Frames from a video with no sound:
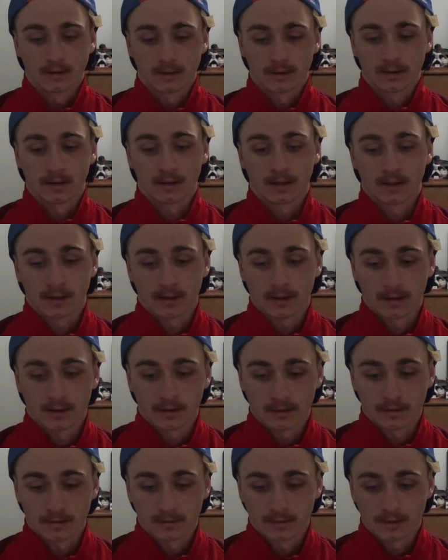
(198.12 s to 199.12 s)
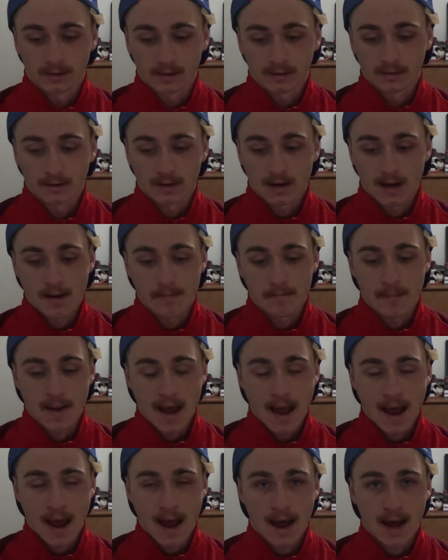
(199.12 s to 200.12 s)
And it's not
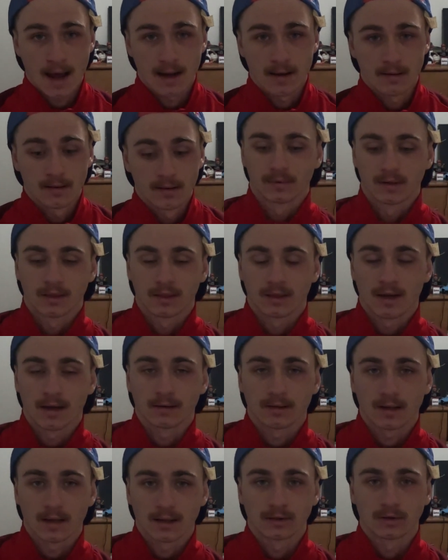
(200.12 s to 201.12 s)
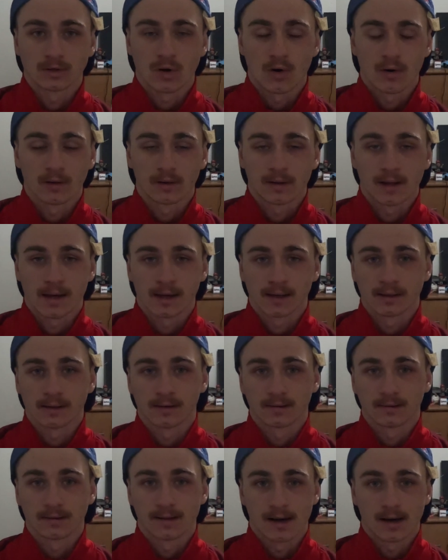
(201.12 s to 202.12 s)
bad. The things I don't like
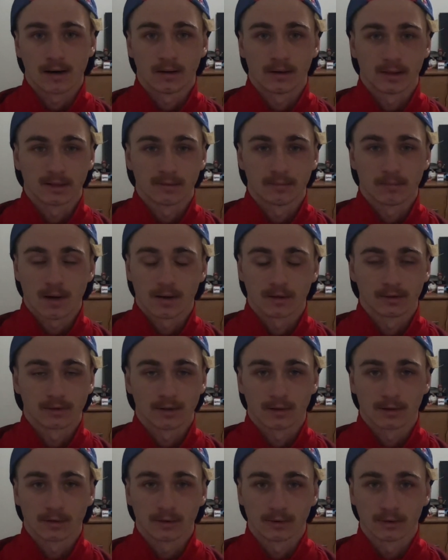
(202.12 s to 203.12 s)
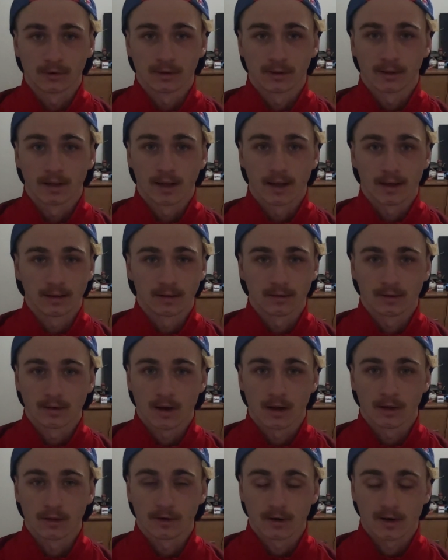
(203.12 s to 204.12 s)
is the Ally sponsor on the hood, like it's
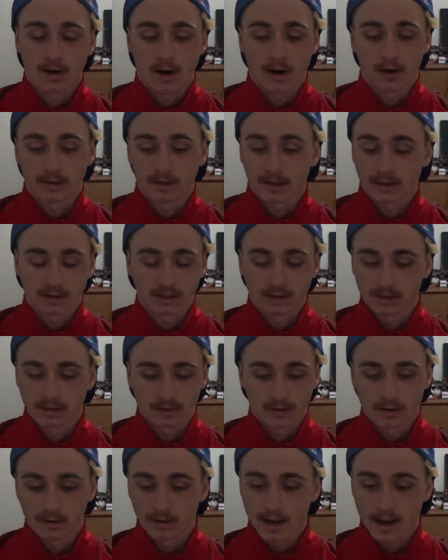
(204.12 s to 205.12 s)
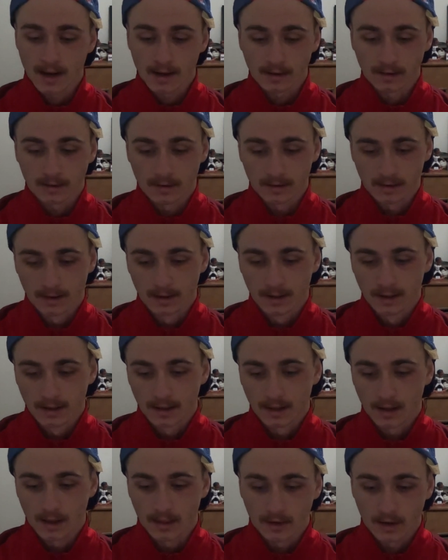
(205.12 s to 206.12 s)
other cars. I just don't like it.
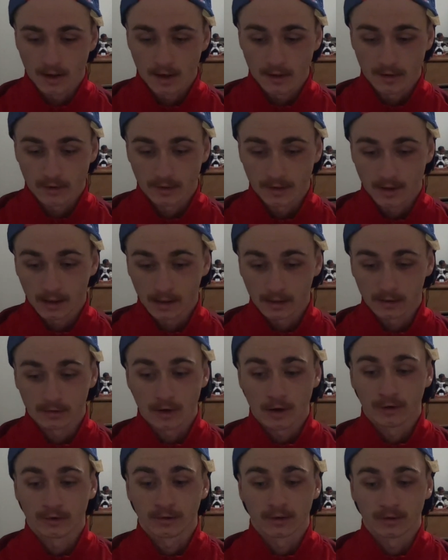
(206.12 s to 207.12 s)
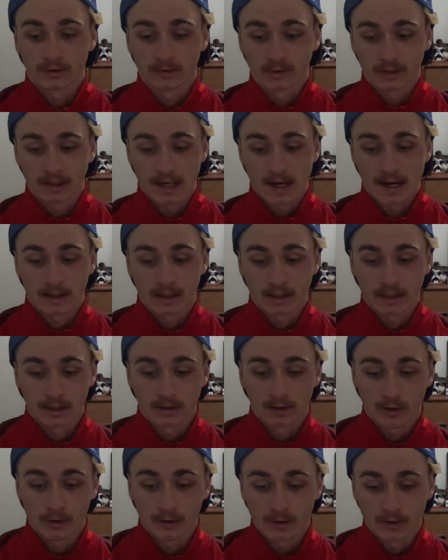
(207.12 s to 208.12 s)
And the other thing is also going to do with the Ally
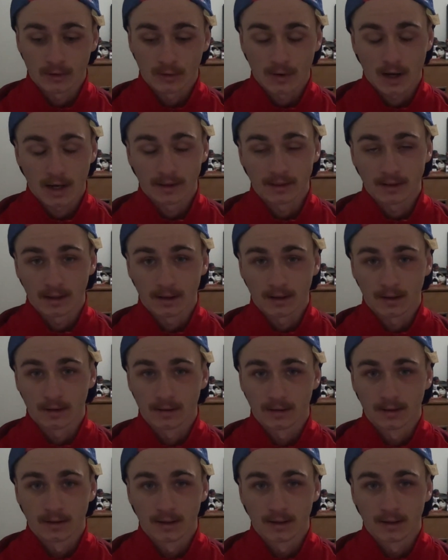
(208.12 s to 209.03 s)
logo on the